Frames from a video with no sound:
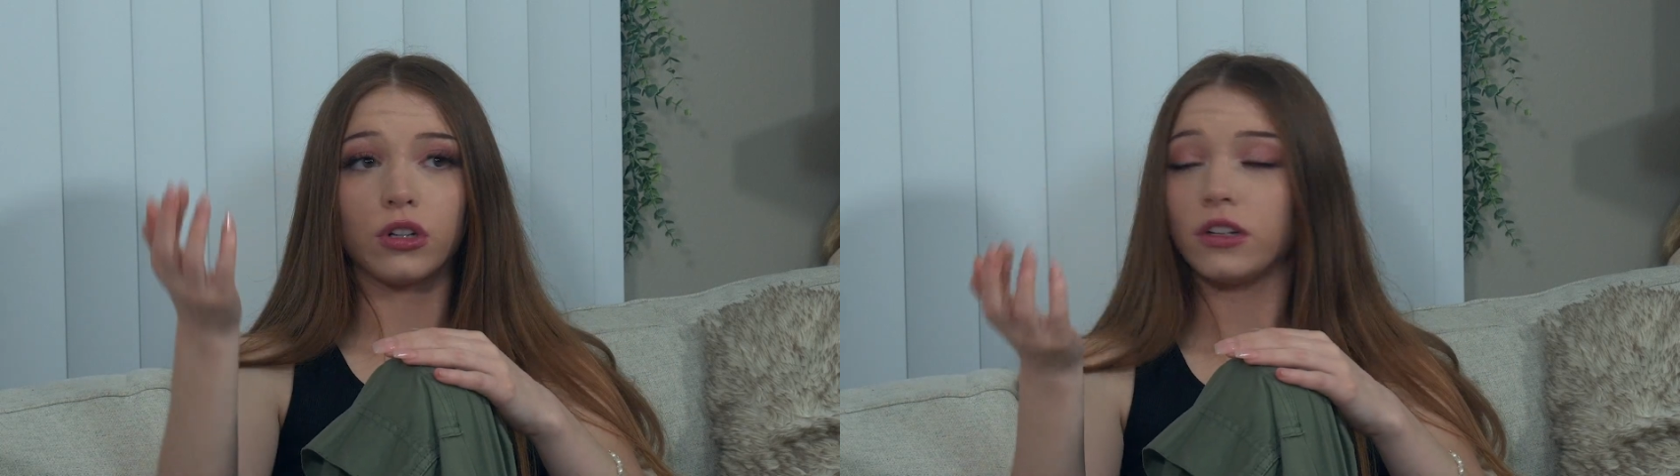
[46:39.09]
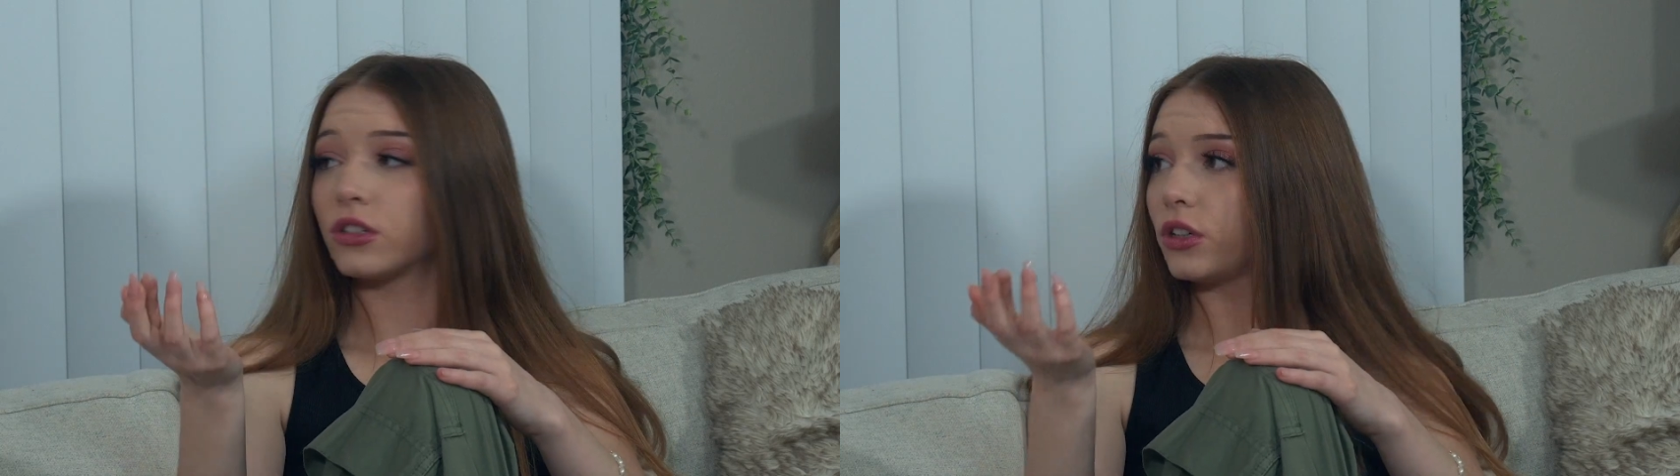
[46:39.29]

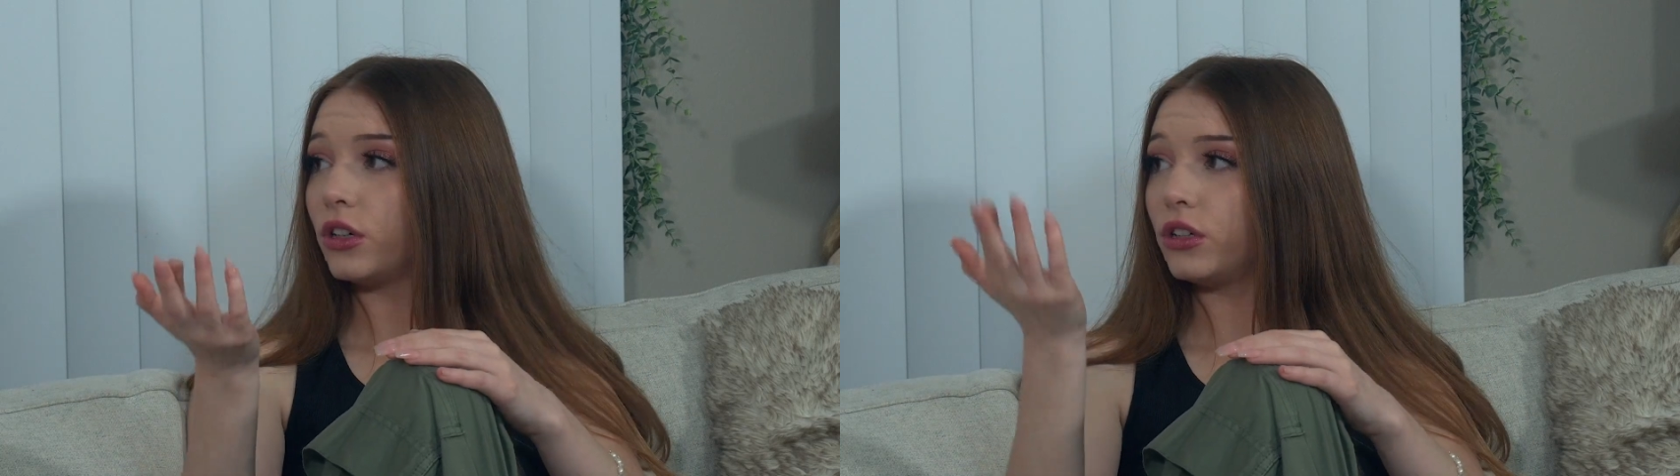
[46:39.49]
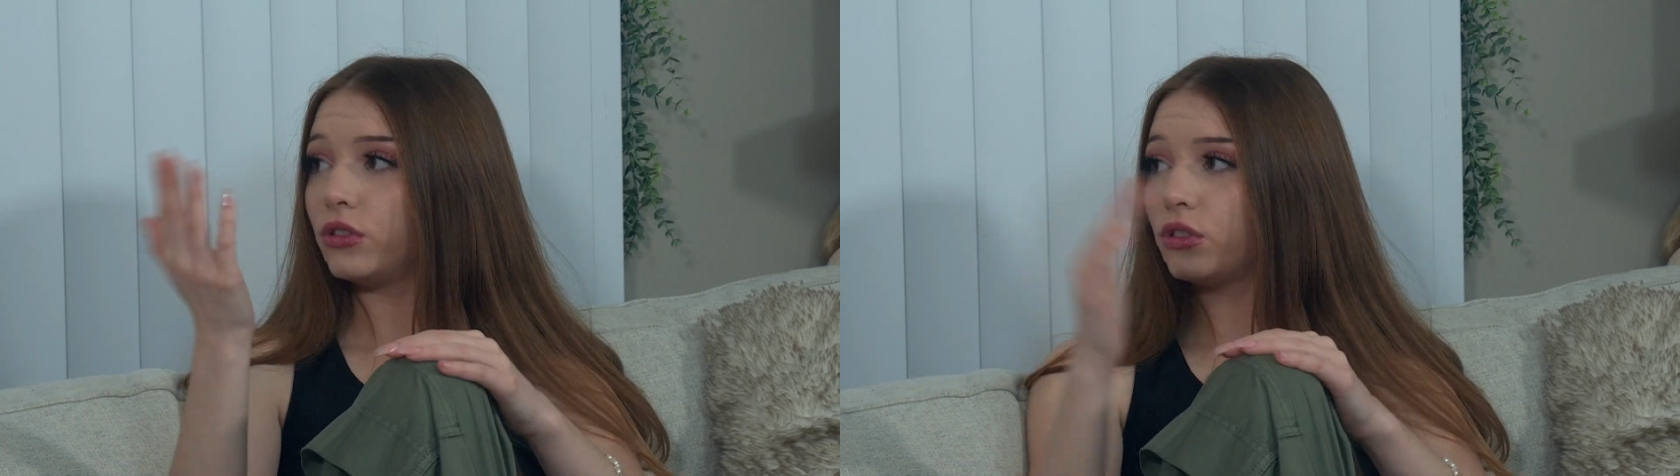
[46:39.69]
as a
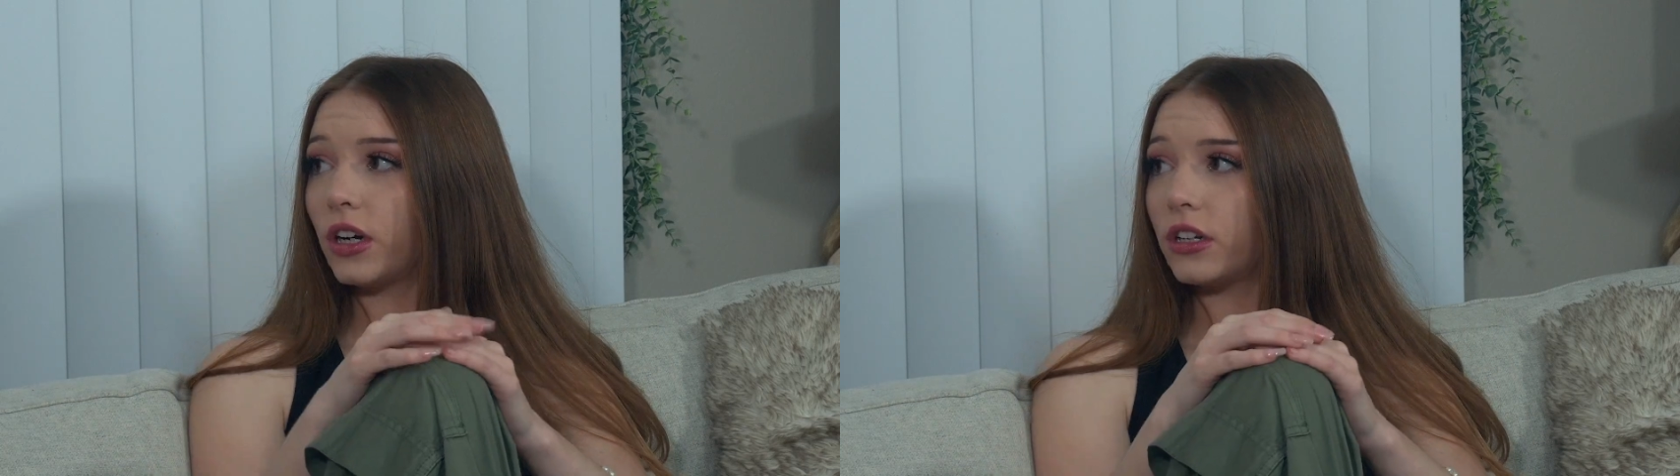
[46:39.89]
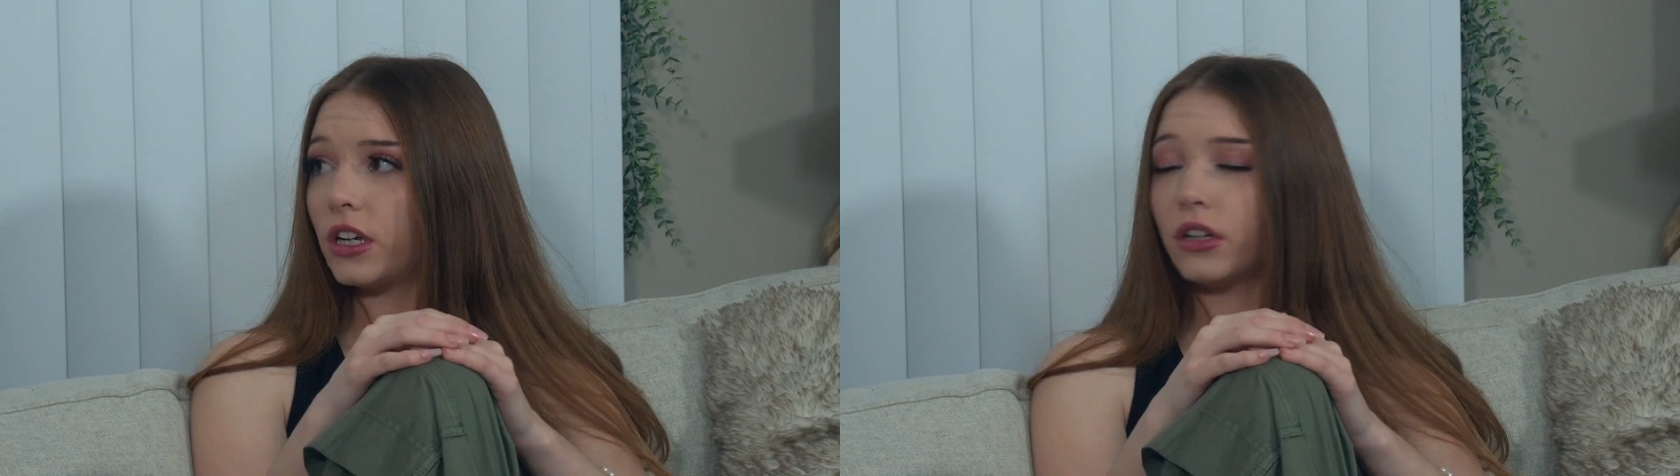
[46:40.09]
girl, you
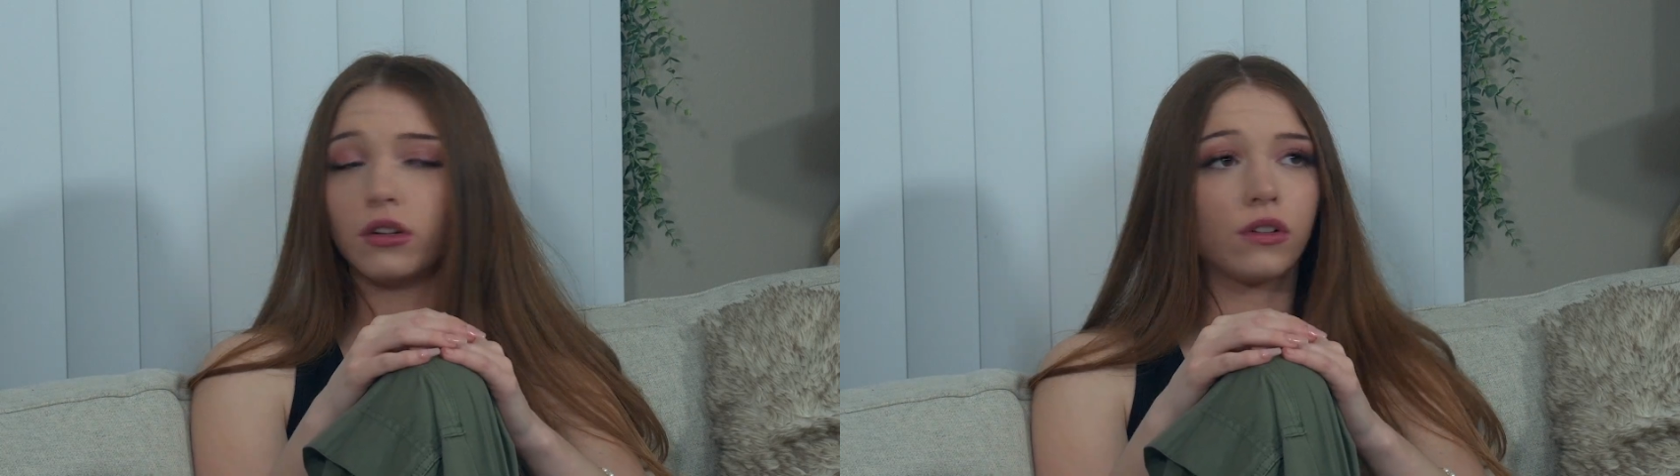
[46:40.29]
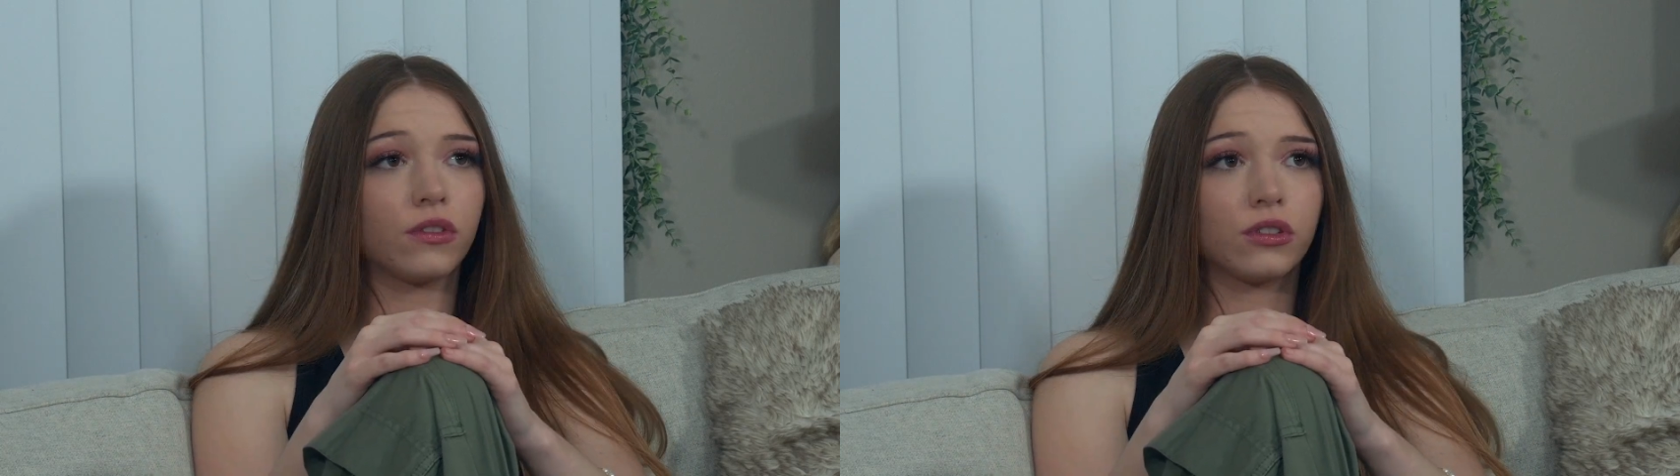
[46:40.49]
try to take
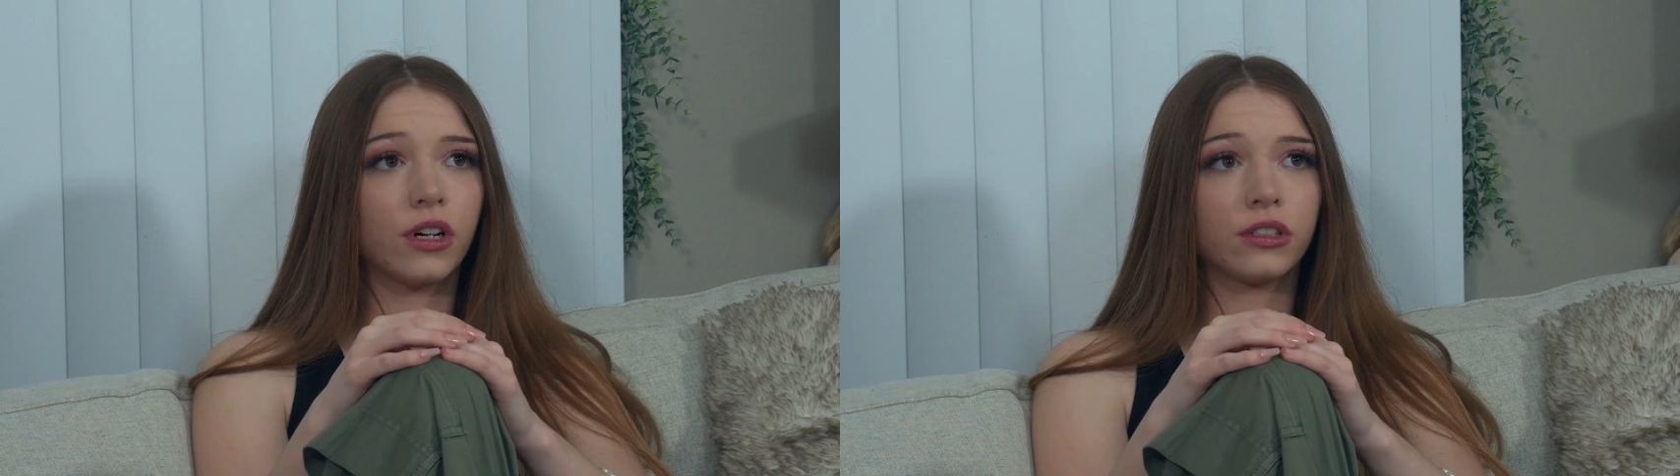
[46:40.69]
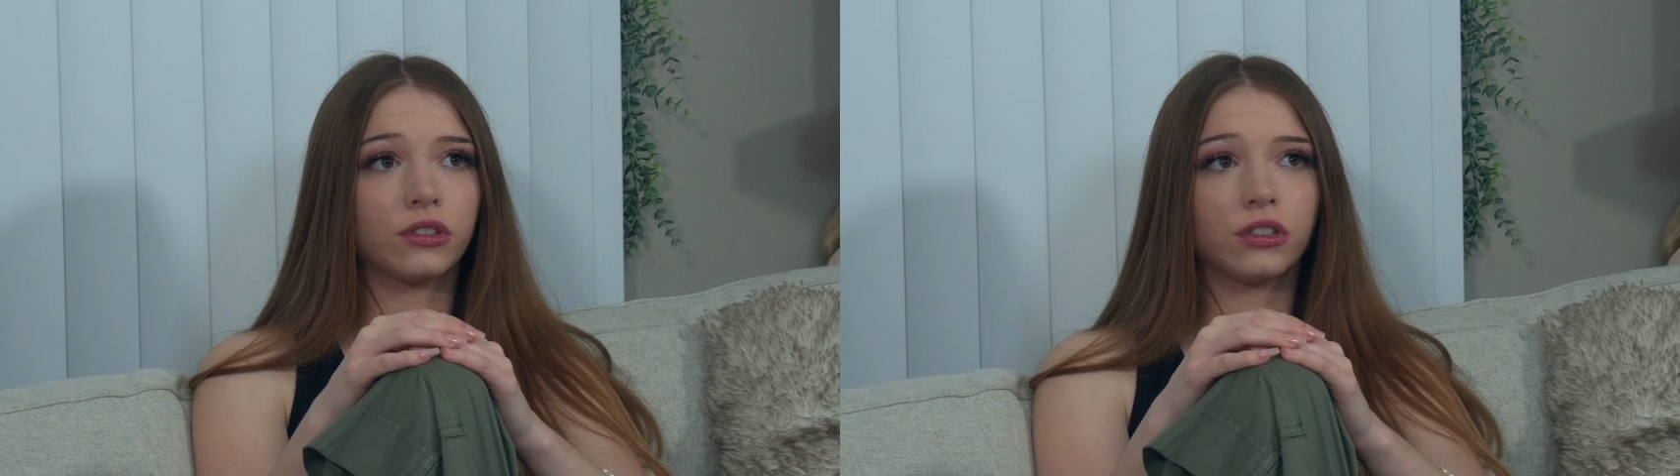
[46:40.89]
note of the
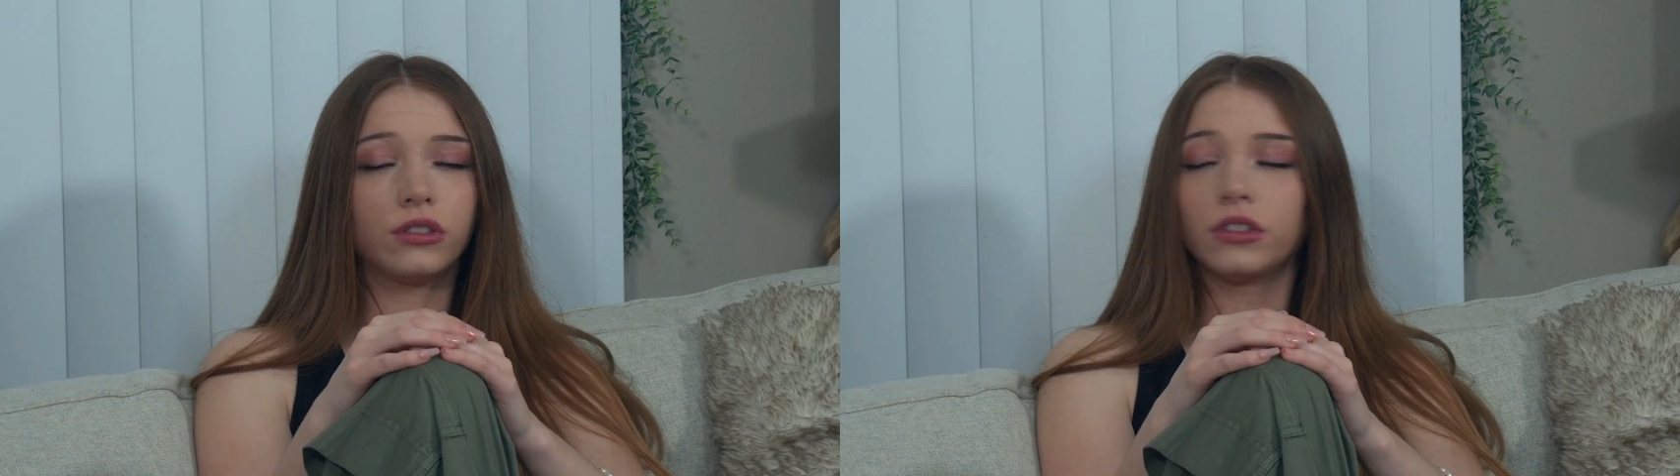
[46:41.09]
director too.